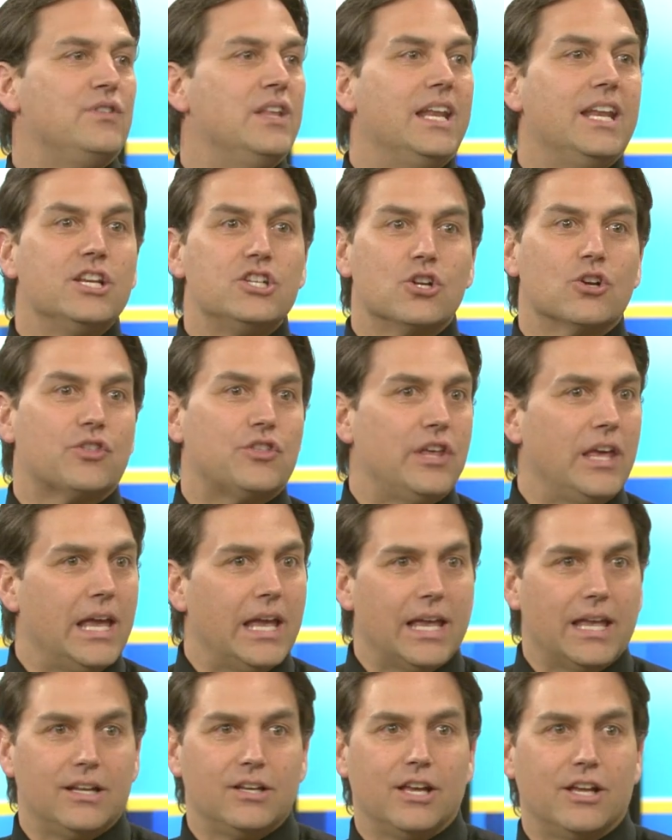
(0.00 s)
knitting's your
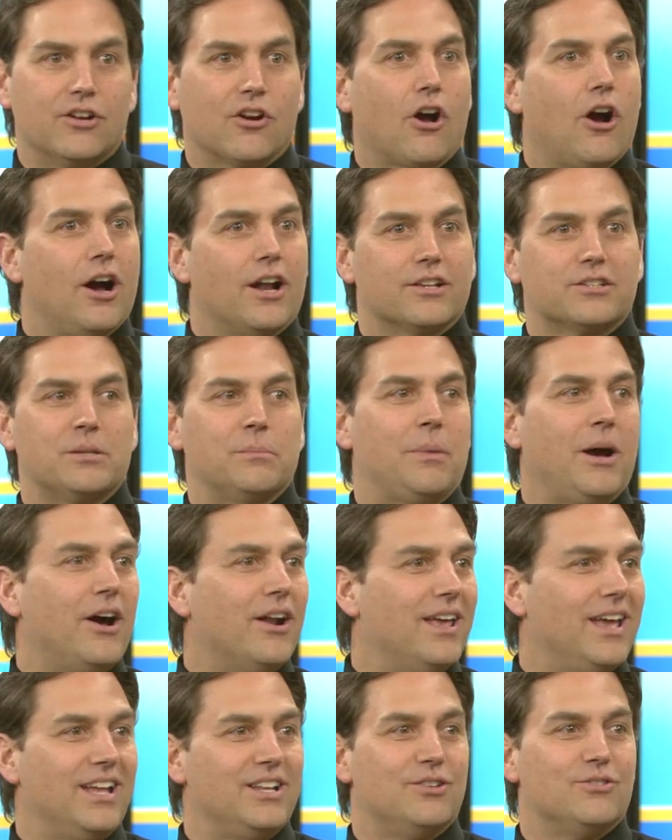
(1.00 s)
thing and you're honest
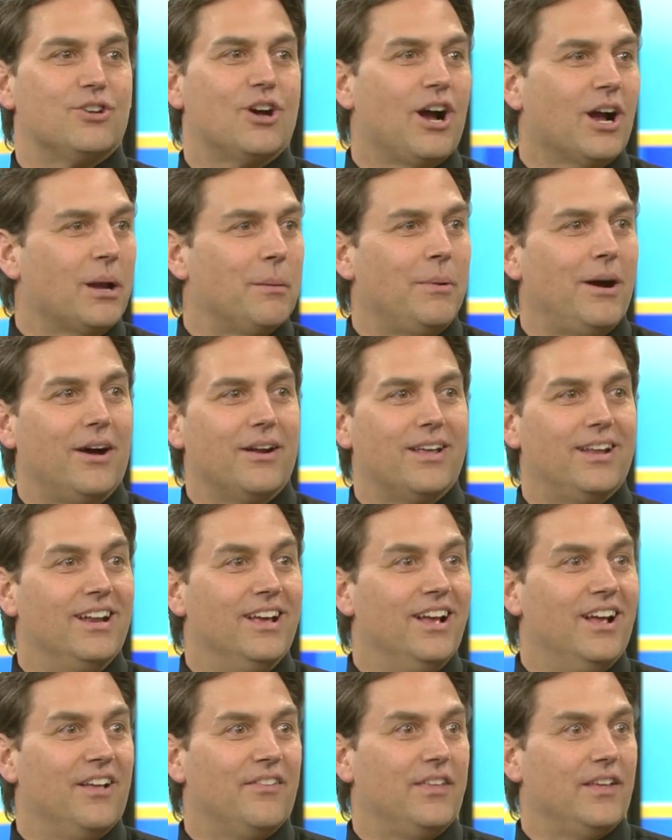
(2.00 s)
about it and you talk about it,
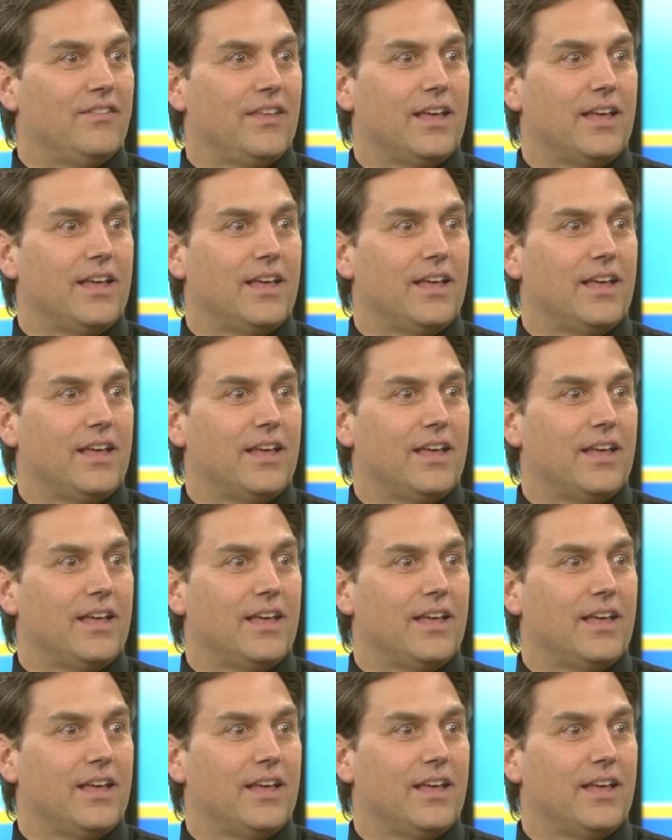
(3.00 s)
then,